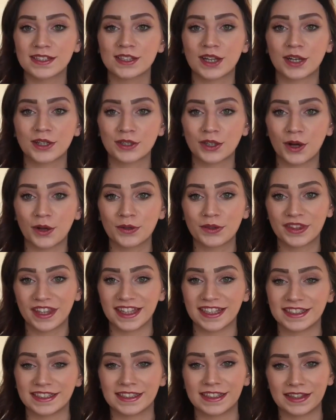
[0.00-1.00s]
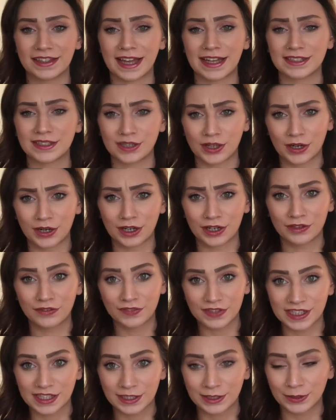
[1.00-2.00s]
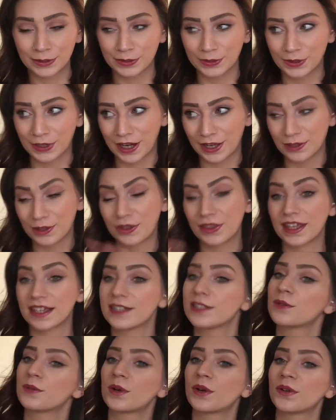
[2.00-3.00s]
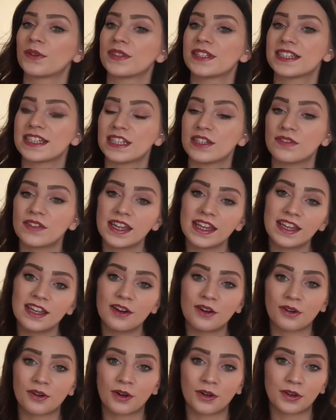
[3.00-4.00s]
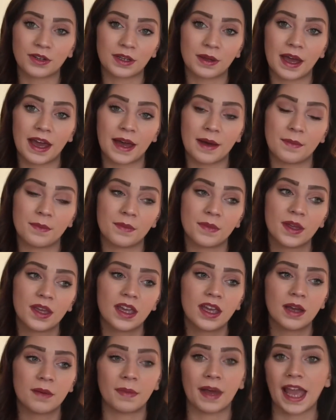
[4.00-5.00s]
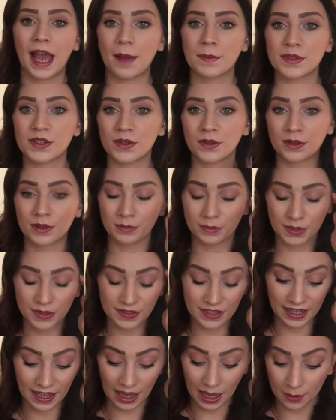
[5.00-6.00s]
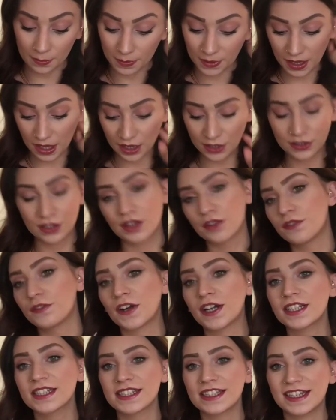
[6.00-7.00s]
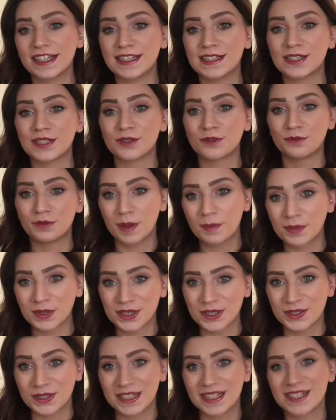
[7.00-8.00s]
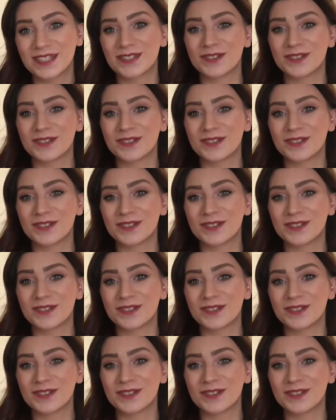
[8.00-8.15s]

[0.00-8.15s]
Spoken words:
are not things that are physical, they're either things that were on the TV or on my Amazon Music app. So the first is Ripper Street. So